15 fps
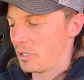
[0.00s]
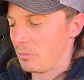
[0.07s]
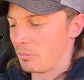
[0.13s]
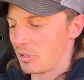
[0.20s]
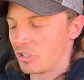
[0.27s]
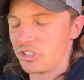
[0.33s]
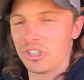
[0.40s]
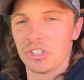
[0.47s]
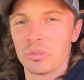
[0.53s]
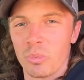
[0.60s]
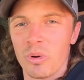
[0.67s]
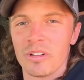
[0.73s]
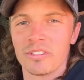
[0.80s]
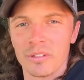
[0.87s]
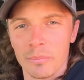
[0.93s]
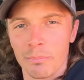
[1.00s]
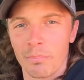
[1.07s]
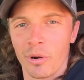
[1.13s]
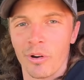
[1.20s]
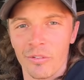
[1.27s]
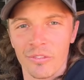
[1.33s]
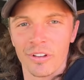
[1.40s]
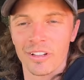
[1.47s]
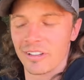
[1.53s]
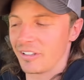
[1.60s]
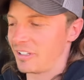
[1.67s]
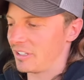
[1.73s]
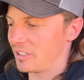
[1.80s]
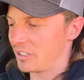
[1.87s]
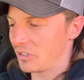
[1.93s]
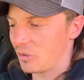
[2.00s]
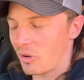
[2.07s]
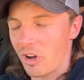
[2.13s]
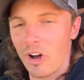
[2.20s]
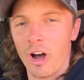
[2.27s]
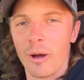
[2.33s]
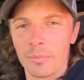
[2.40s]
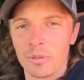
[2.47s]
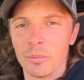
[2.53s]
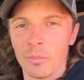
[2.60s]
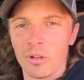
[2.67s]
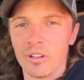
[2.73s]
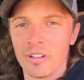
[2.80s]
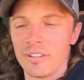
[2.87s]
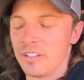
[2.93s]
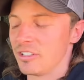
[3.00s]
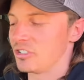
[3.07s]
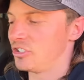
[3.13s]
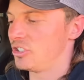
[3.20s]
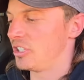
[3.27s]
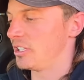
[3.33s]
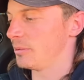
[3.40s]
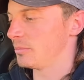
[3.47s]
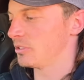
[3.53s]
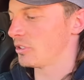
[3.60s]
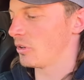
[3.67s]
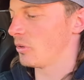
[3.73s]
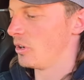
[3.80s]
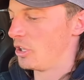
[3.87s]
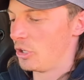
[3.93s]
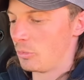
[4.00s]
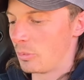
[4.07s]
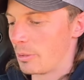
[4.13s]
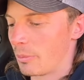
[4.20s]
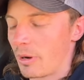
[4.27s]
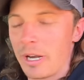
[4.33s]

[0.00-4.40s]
but it just wasn't perfectly, you know, optimal in this Jeep. So we were